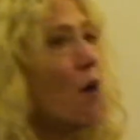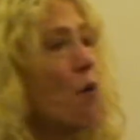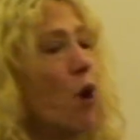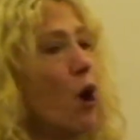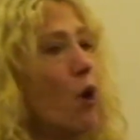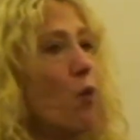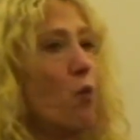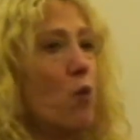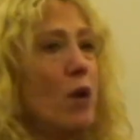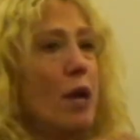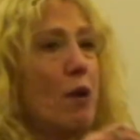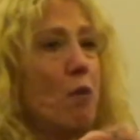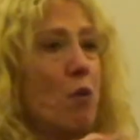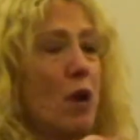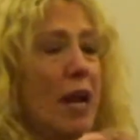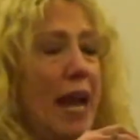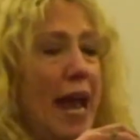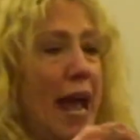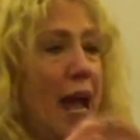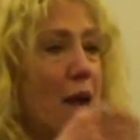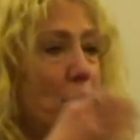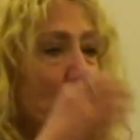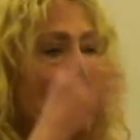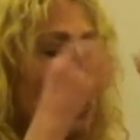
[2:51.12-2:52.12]
well, what
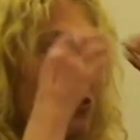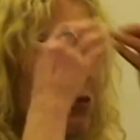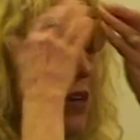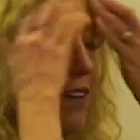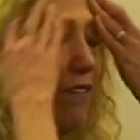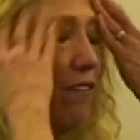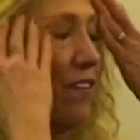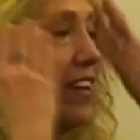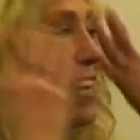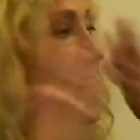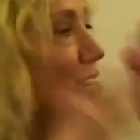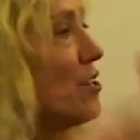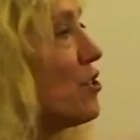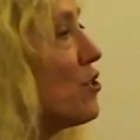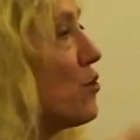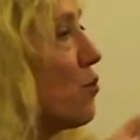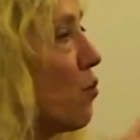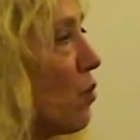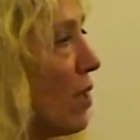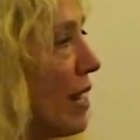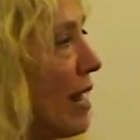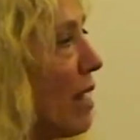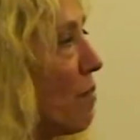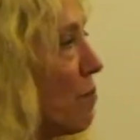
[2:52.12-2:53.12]
happened, we finished
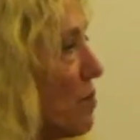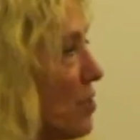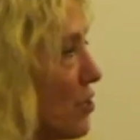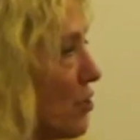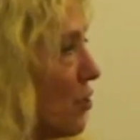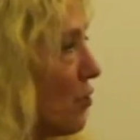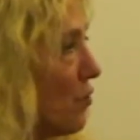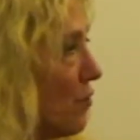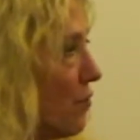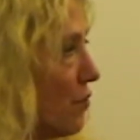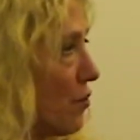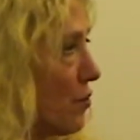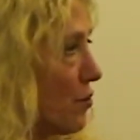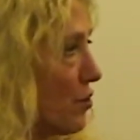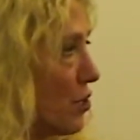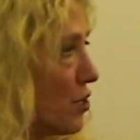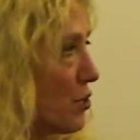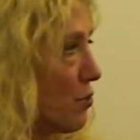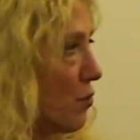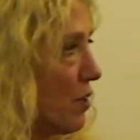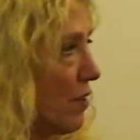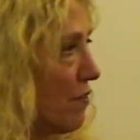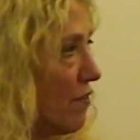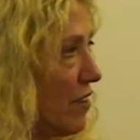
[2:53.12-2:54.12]
one episode
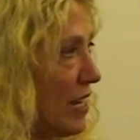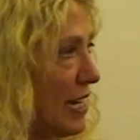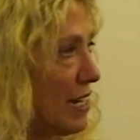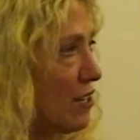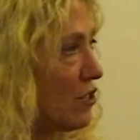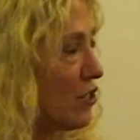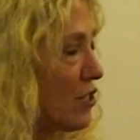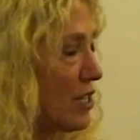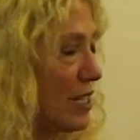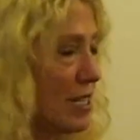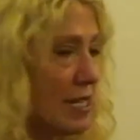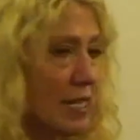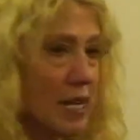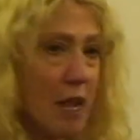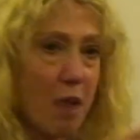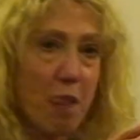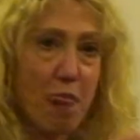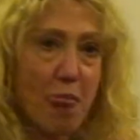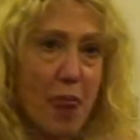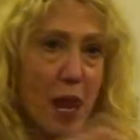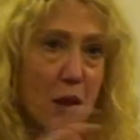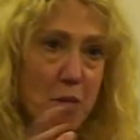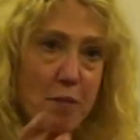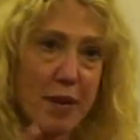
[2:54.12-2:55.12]
first. We finished this
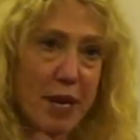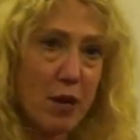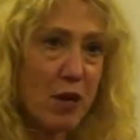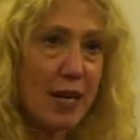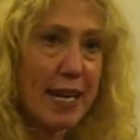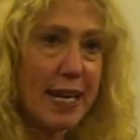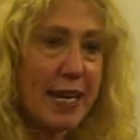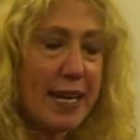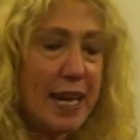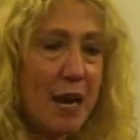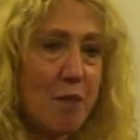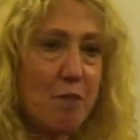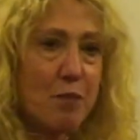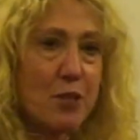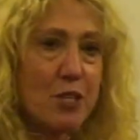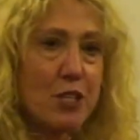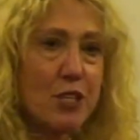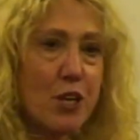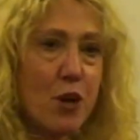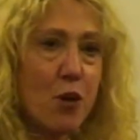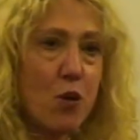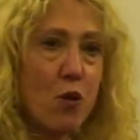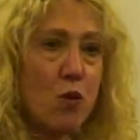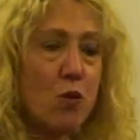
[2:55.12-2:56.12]
American
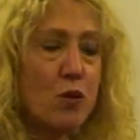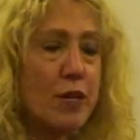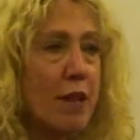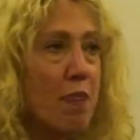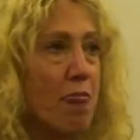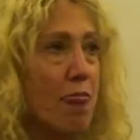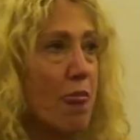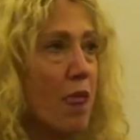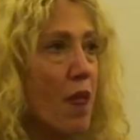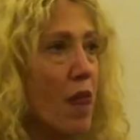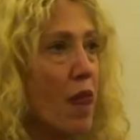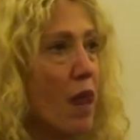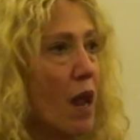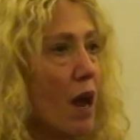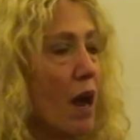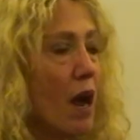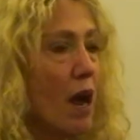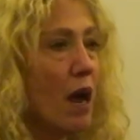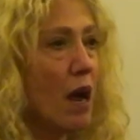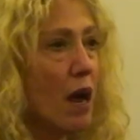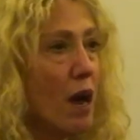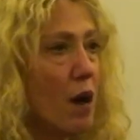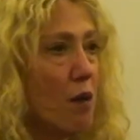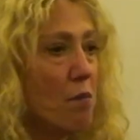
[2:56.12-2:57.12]
episode,
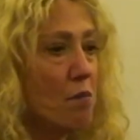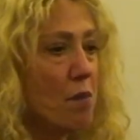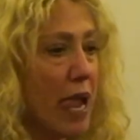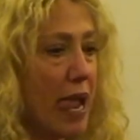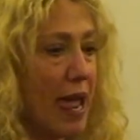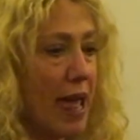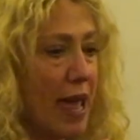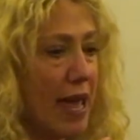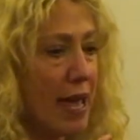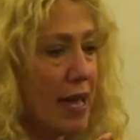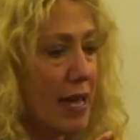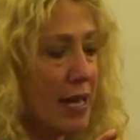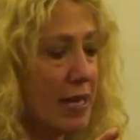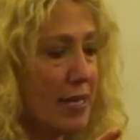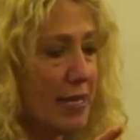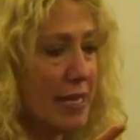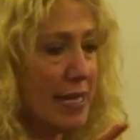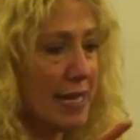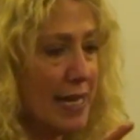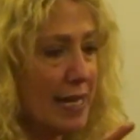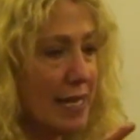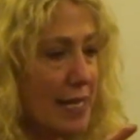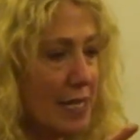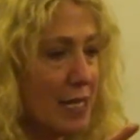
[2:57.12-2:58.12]
and
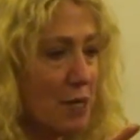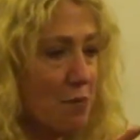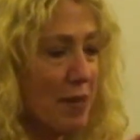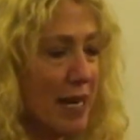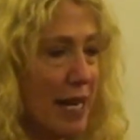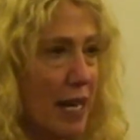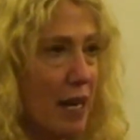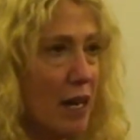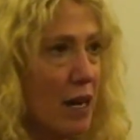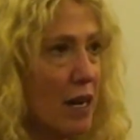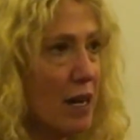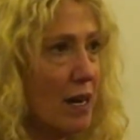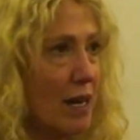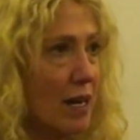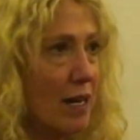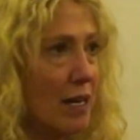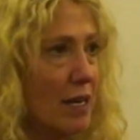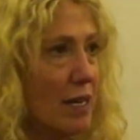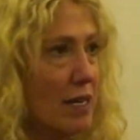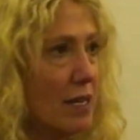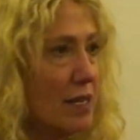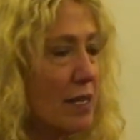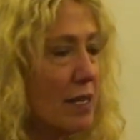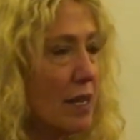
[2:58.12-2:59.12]
it's
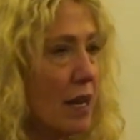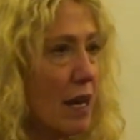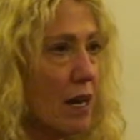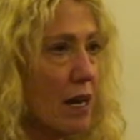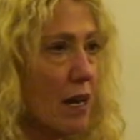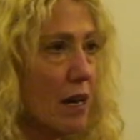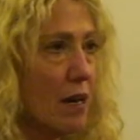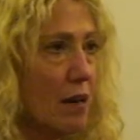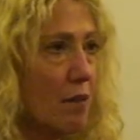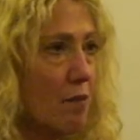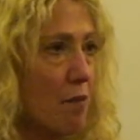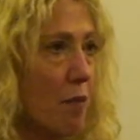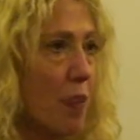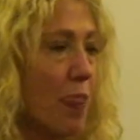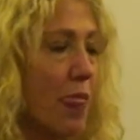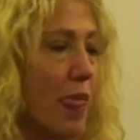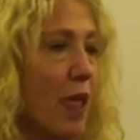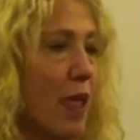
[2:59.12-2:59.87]
because a